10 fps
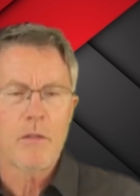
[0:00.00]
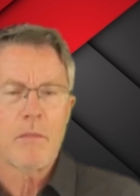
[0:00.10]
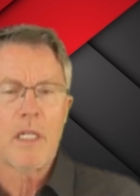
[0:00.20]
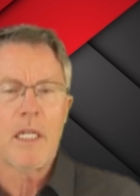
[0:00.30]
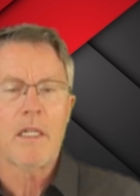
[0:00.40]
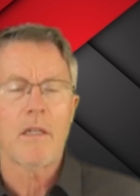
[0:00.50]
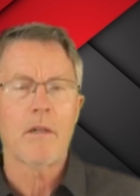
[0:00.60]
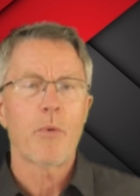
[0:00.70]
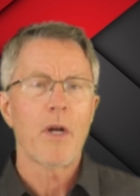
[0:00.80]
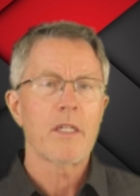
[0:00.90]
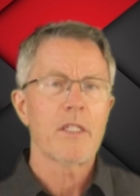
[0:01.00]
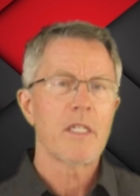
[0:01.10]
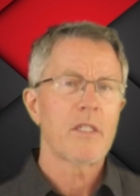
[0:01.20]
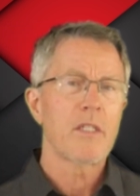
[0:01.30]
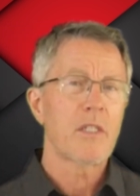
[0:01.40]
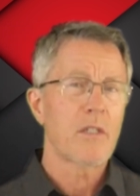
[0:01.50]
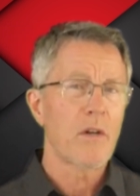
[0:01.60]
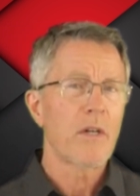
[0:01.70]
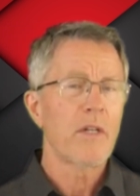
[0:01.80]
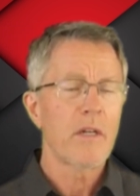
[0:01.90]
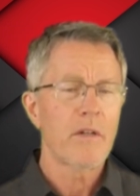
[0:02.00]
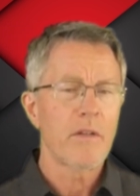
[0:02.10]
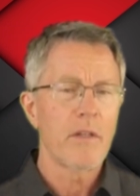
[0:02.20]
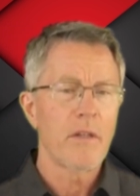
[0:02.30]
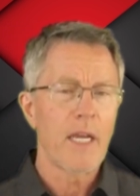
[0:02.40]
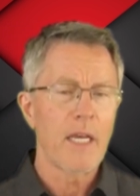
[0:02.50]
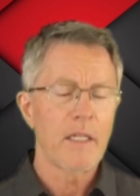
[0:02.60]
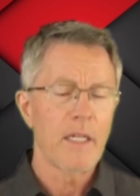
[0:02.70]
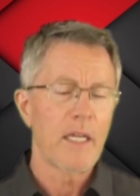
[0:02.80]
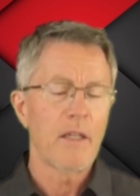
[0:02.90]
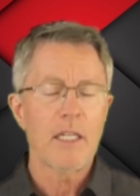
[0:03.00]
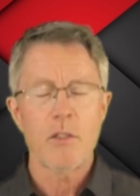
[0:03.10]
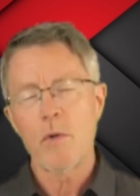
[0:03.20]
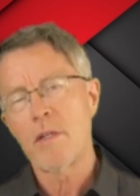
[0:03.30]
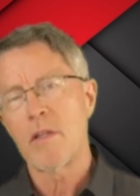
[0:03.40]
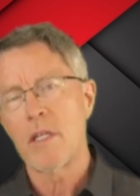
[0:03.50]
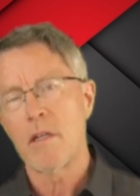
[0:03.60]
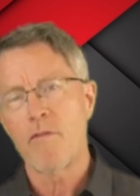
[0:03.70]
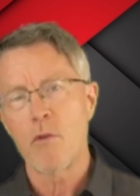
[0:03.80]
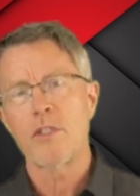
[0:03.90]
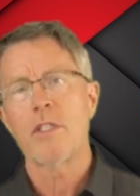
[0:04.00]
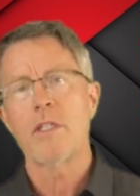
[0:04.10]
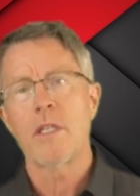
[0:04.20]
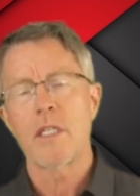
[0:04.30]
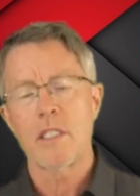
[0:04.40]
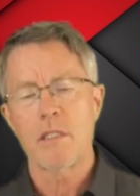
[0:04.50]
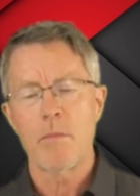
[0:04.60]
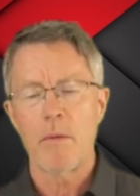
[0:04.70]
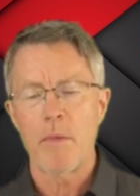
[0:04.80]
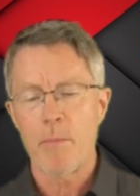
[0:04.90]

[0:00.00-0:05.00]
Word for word: molecular processes start younger than that, and that's one of the unfortunate things about my